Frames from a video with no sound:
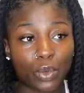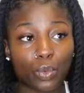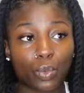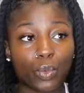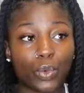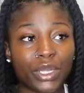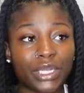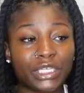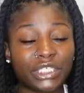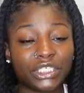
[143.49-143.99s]

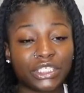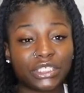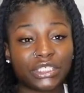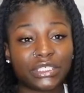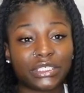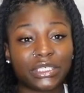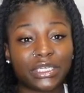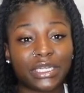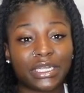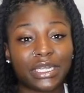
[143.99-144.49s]

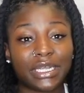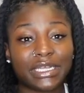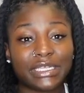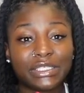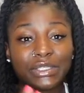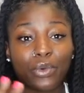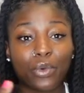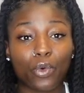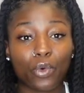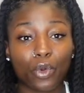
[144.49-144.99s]
which is
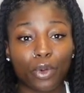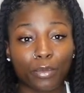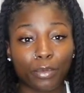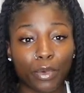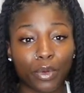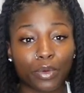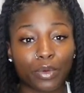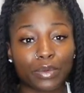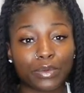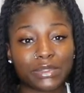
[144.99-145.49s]
the
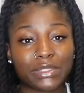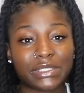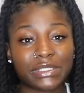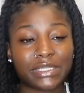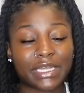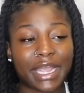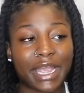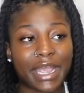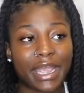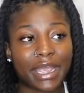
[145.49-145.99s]
hormones
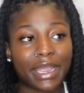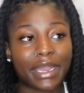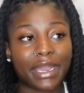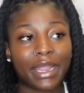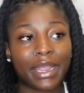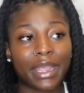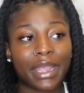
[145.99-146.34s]
that